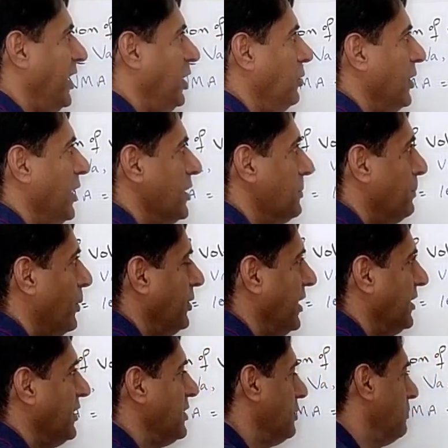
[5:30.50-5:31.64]
value is put
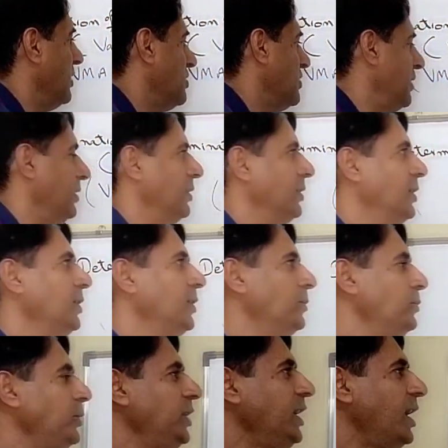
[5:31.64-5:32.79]
in this equation,
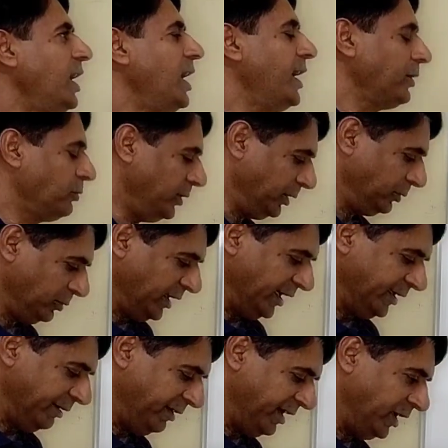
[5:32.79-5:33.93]
we are going to
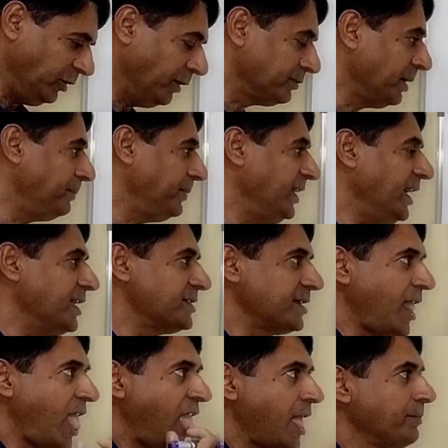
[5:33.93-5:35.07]
get the value of the
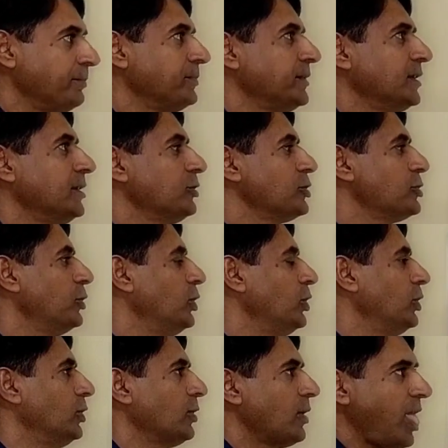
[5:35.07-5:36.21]
PS.
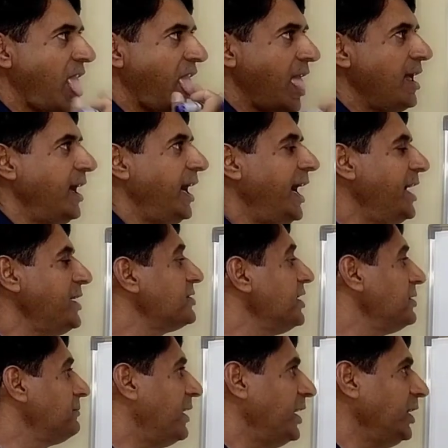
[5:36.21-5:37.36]
So as
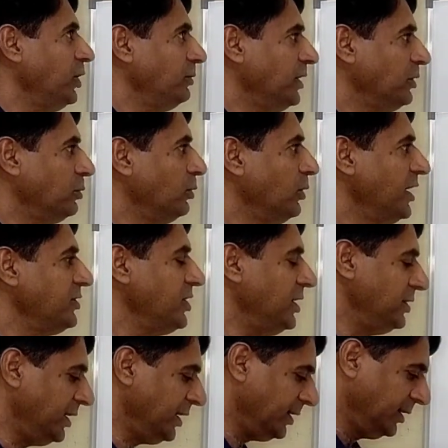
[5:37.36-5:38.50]
these value will go on
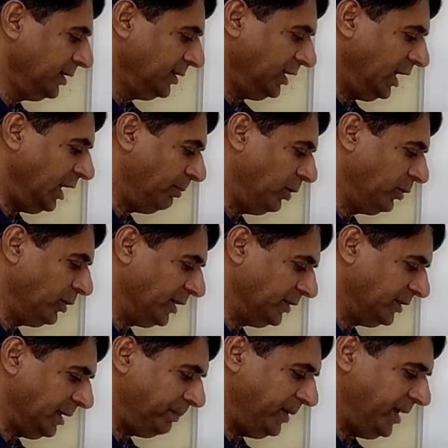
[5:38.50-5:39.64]
changing, the amount
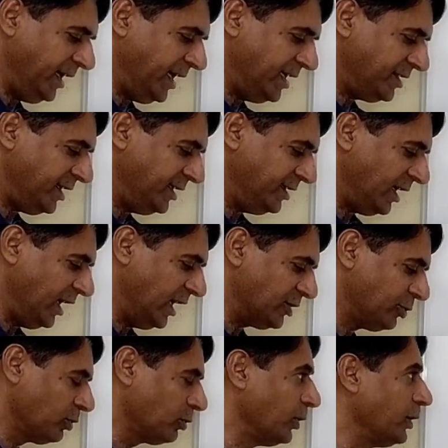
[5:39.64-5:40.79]
of the PS is
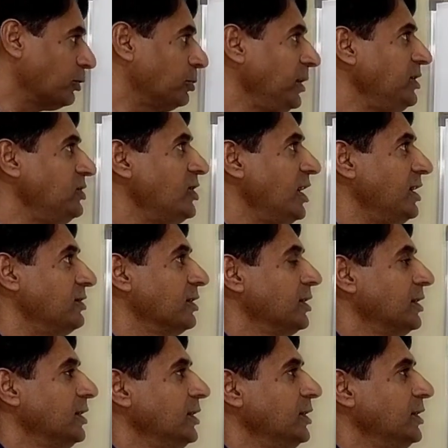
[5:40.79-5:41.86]
also going to be changed.